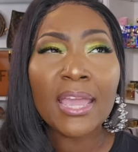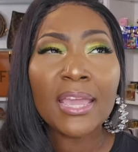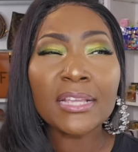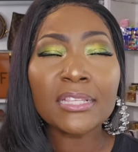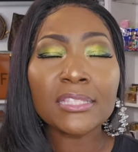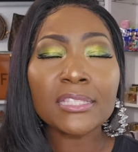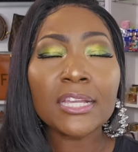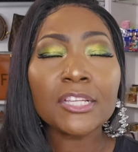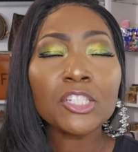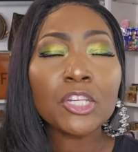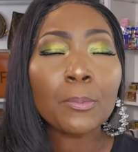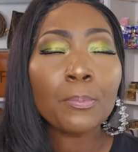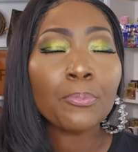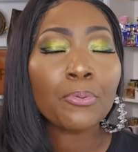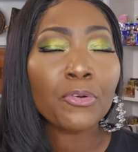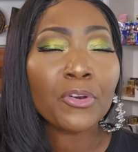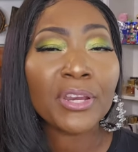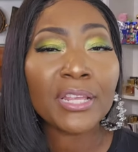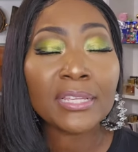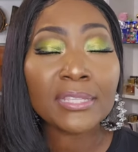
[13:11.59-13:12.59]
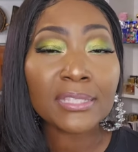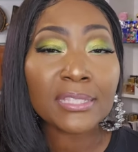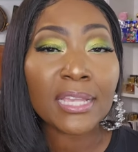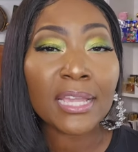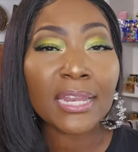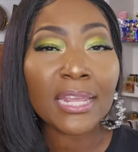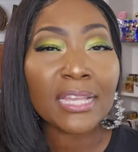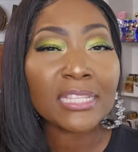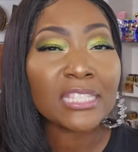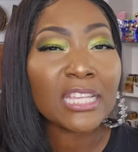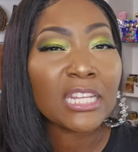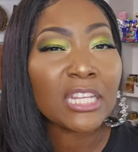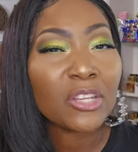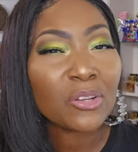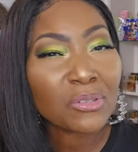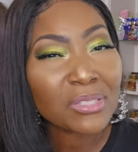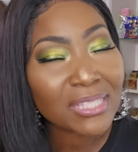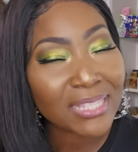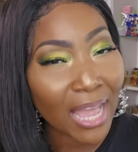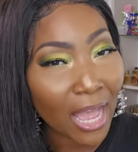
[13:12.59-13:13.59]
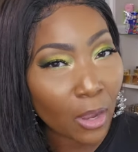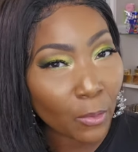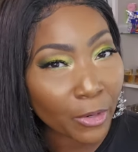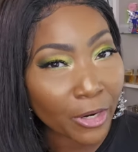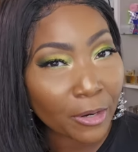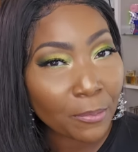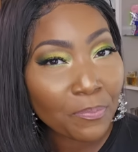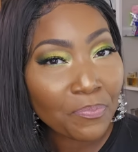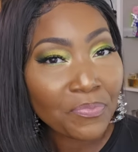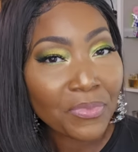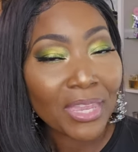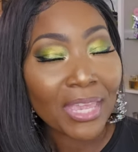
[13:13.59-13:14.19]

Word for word: It's such a pretty scent. It's a little sour.